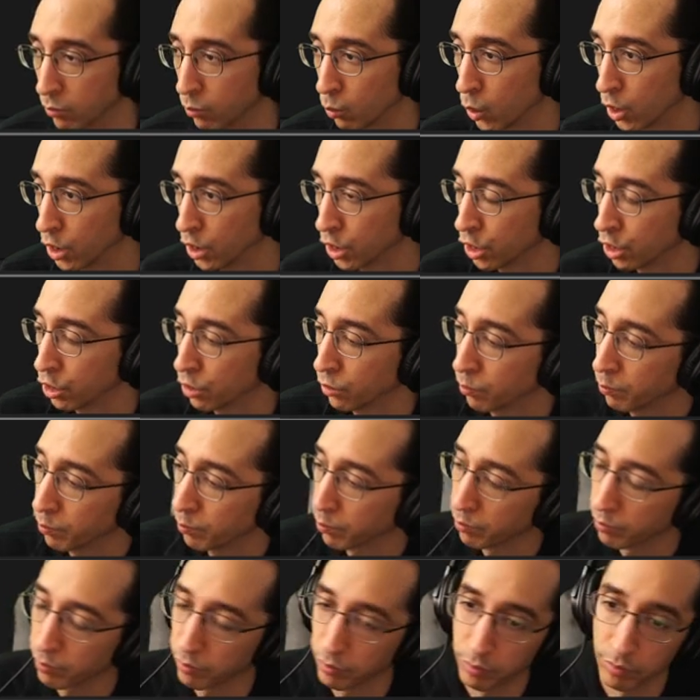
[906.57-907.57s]
Warned you.
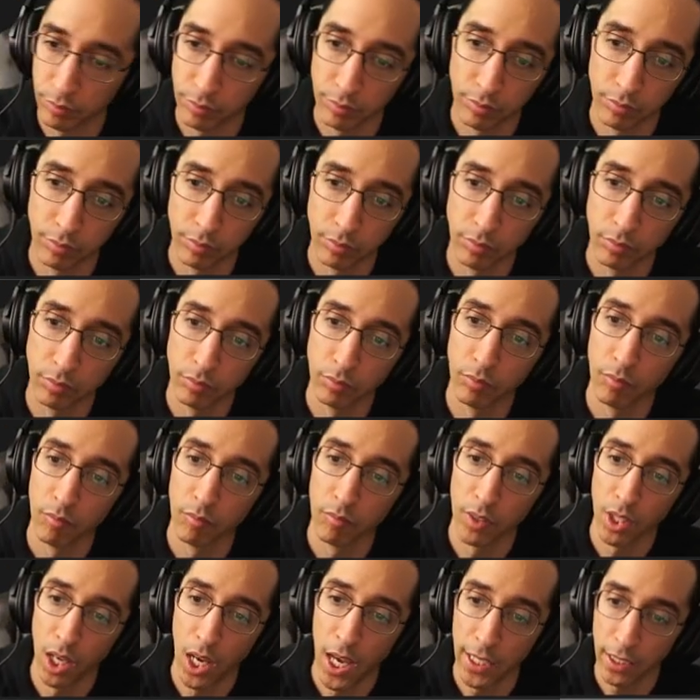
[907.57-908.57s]

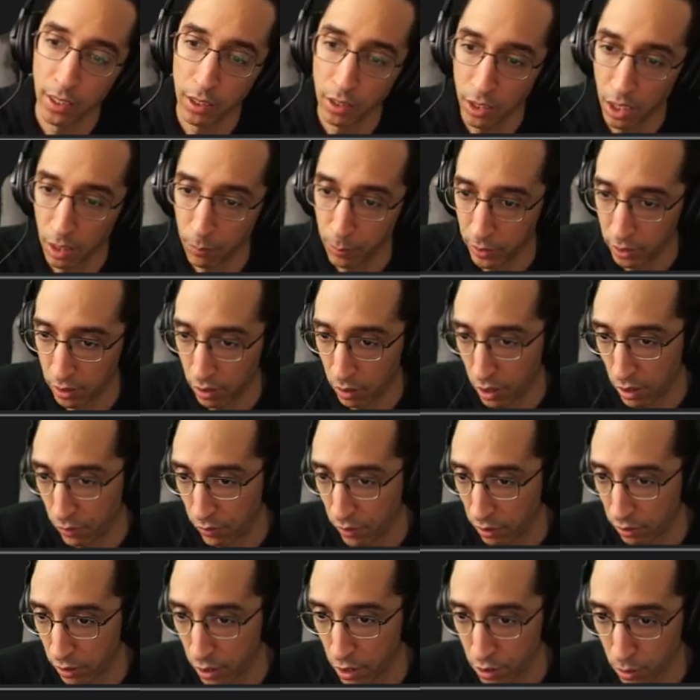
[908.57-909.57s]
I can cut because I already have
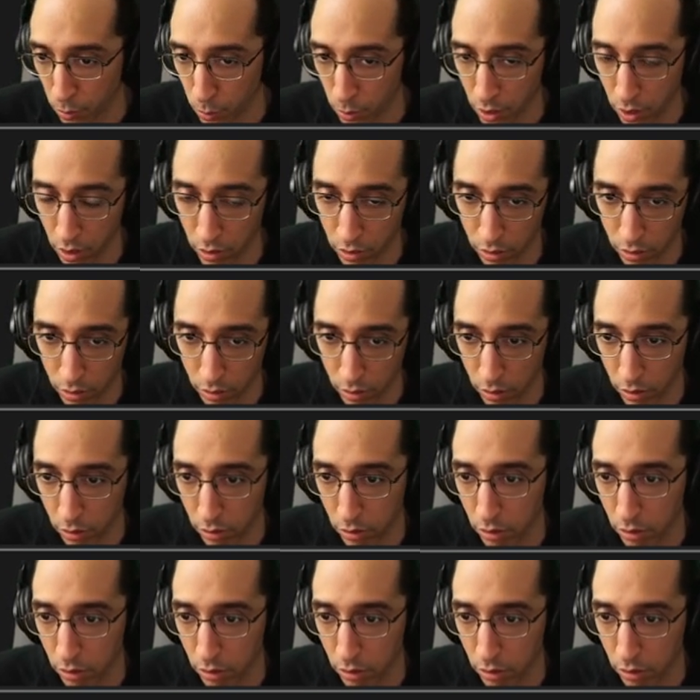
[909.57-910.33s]
an extension with this.